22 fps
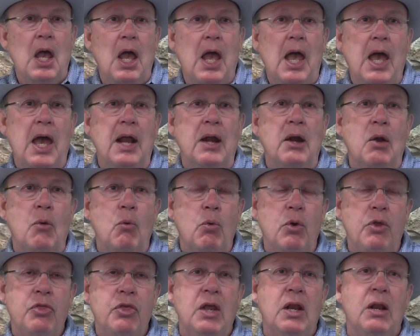and
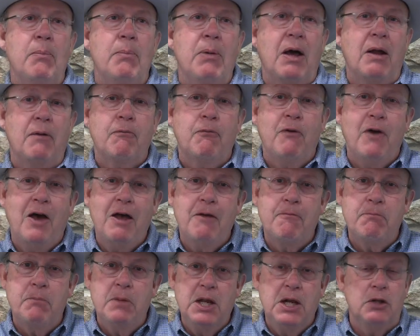within about
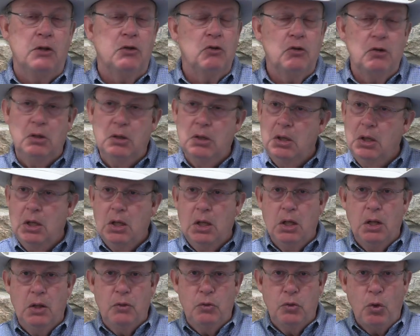5 minutes,
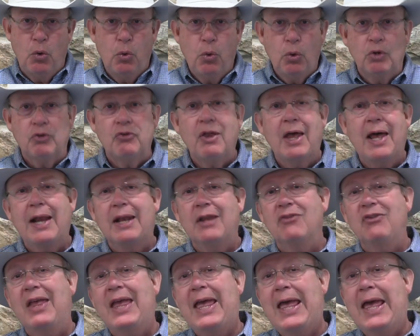the horse had
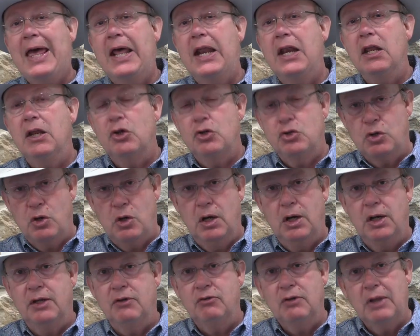his head in
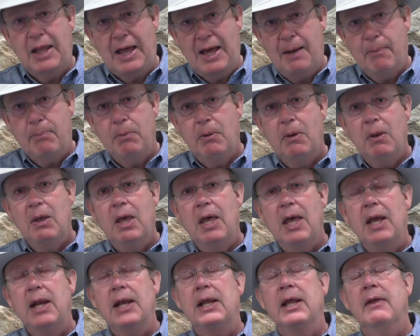Charlie's lap
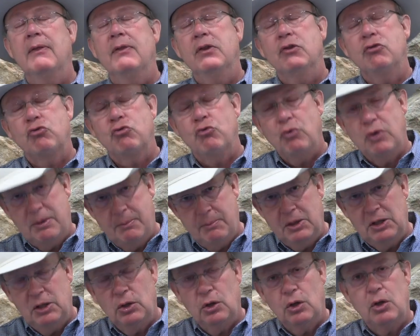and he had this
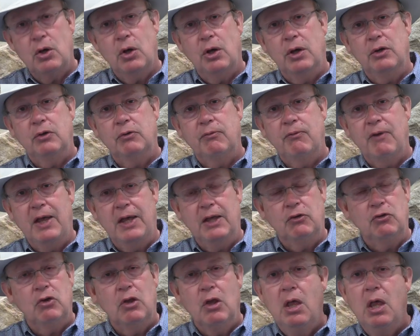dreamy look on his
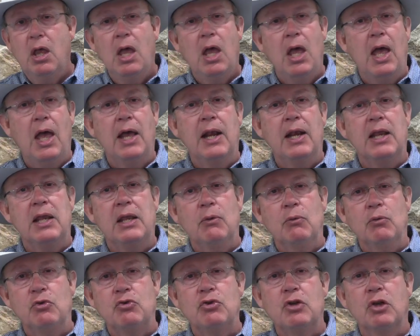face and he
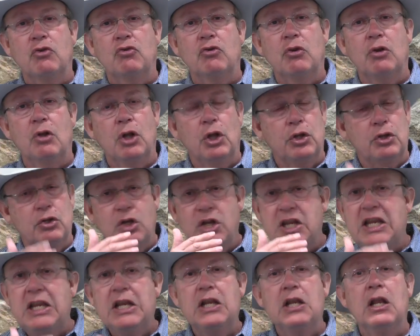was just
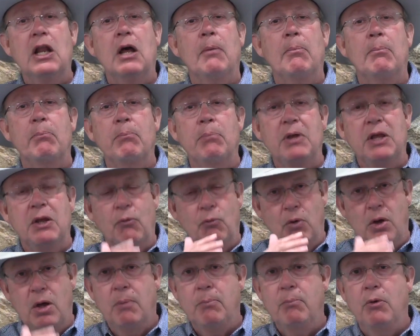eaten up being
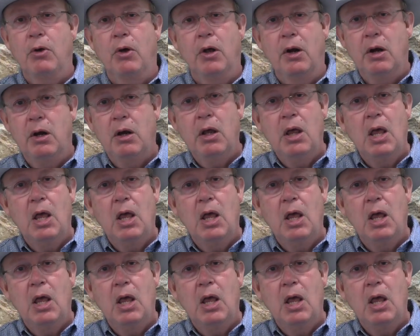rubbed on.